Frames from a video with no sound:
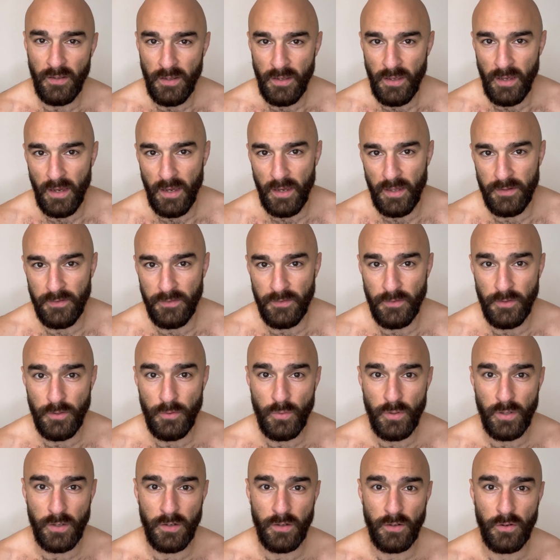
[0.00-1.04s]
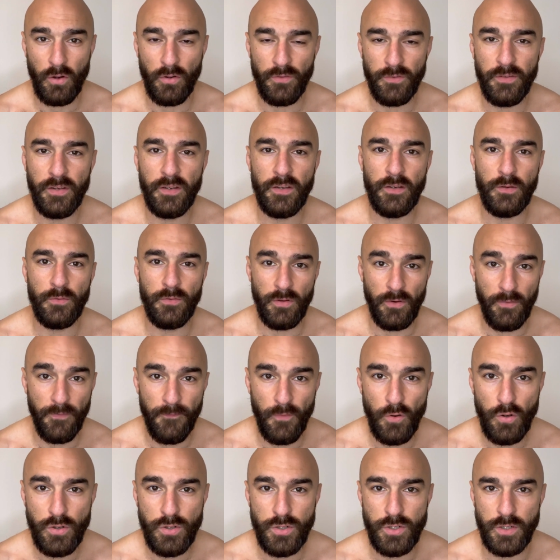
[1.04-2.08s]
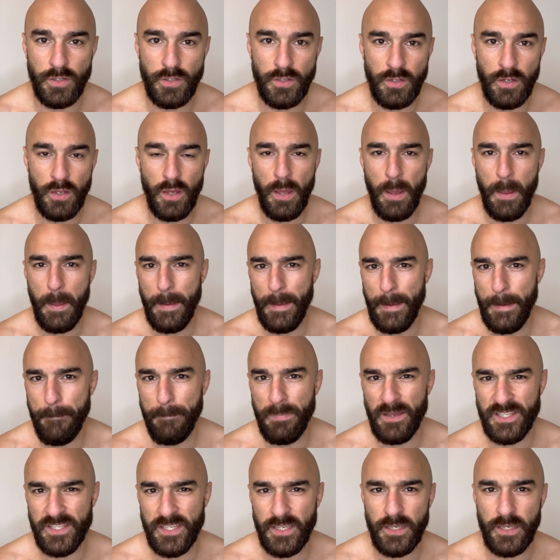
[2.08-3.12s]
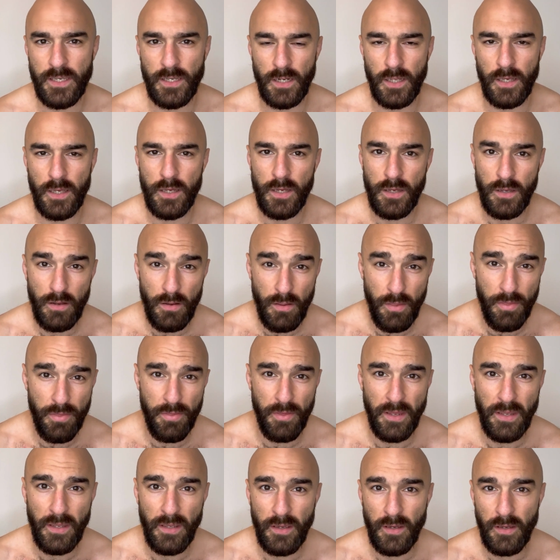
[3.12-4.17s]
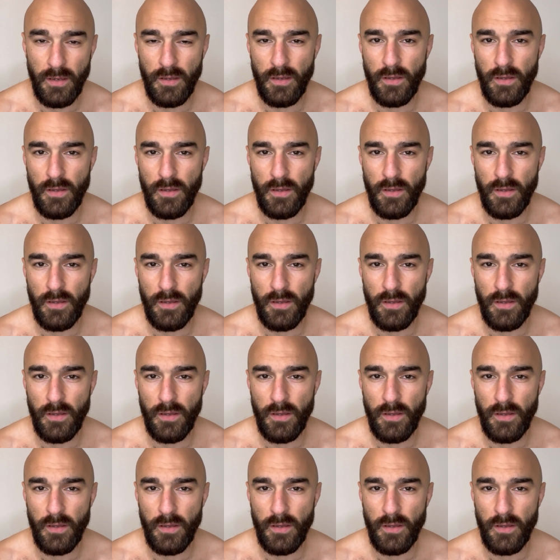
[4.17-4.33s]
and you can continue to function, in particular think